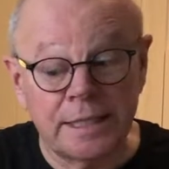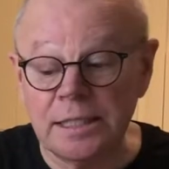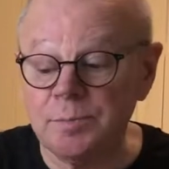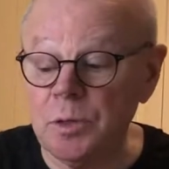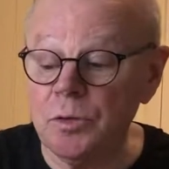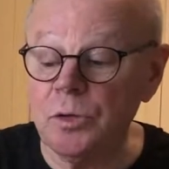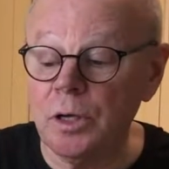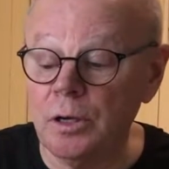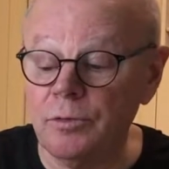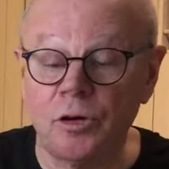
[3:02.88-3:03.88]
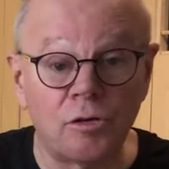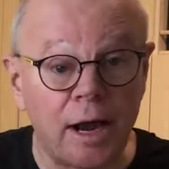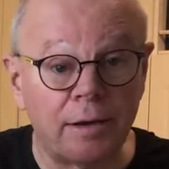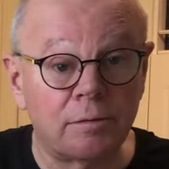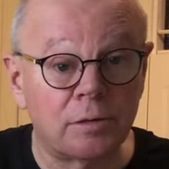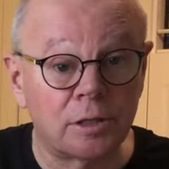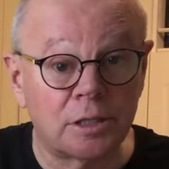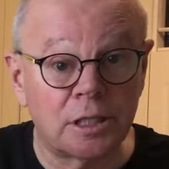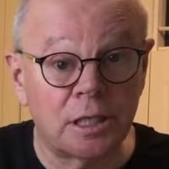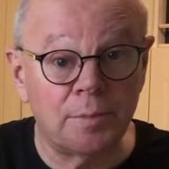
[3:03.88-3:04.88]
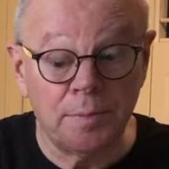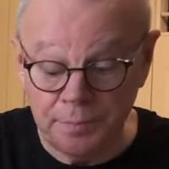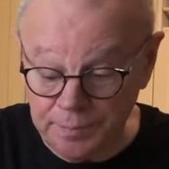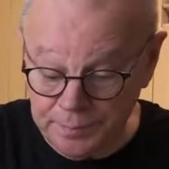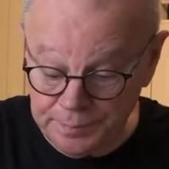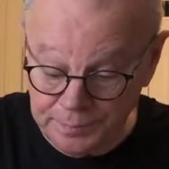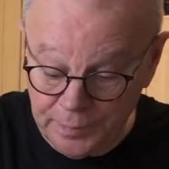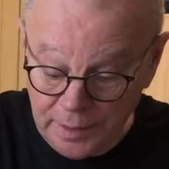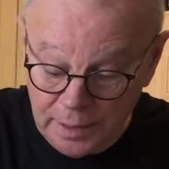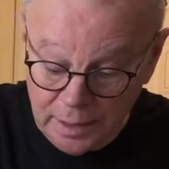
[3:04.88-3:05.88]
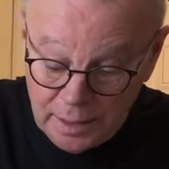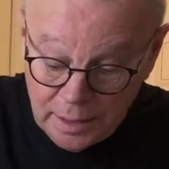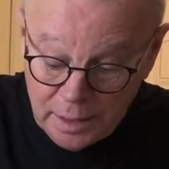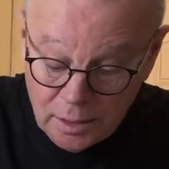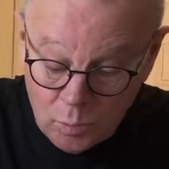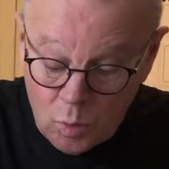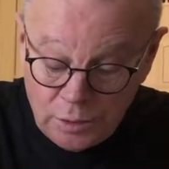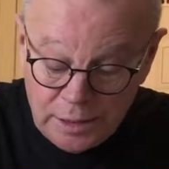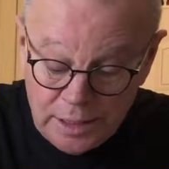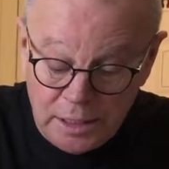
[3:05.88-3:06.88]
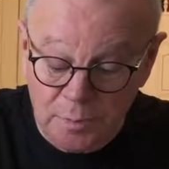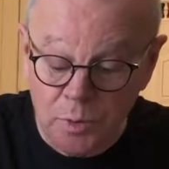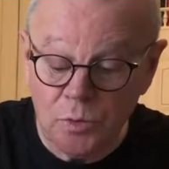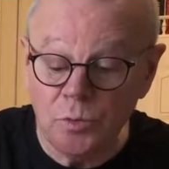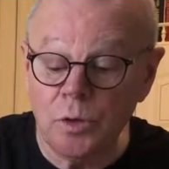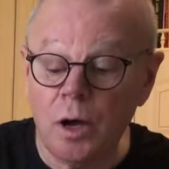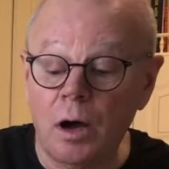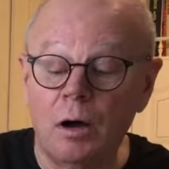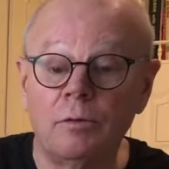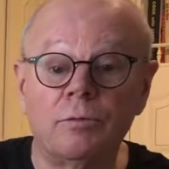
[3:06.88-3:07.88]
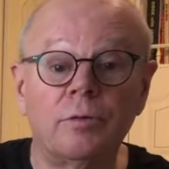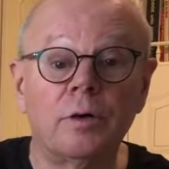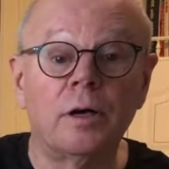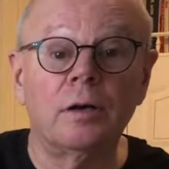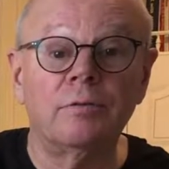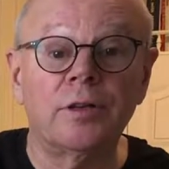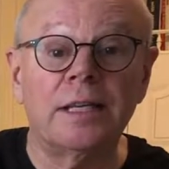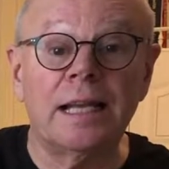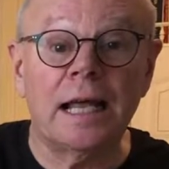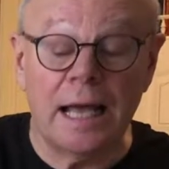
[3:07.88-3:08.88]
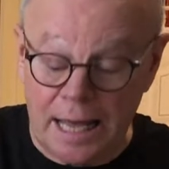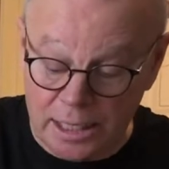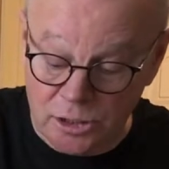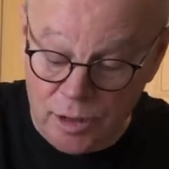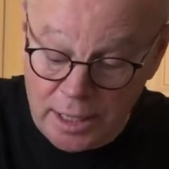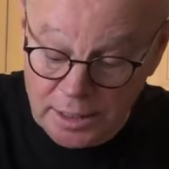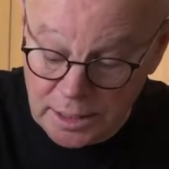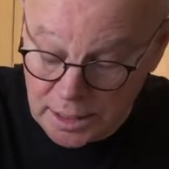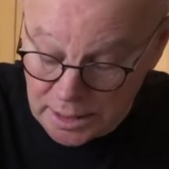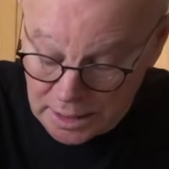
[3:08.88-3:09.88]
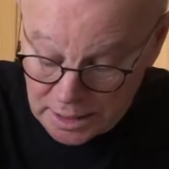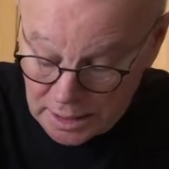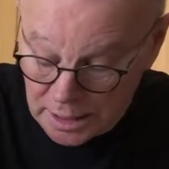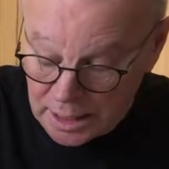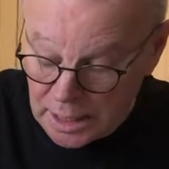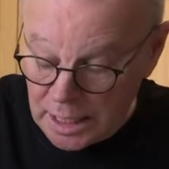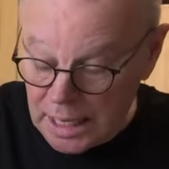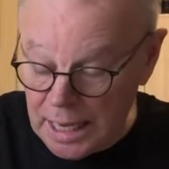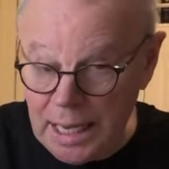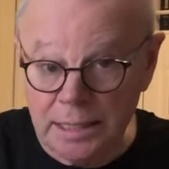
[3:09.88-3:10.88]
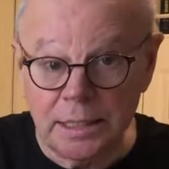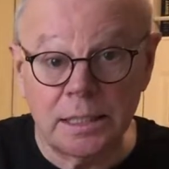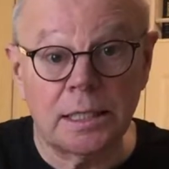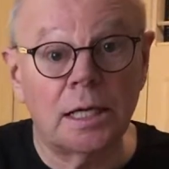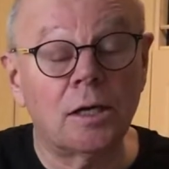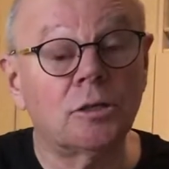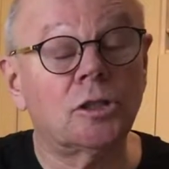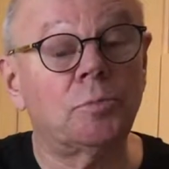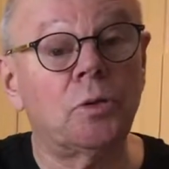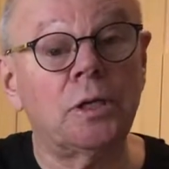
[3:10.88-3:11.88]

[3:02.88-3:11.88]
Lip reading: teaspoon of ground cinnamon, 1 teaspoon of vanilla extract, and to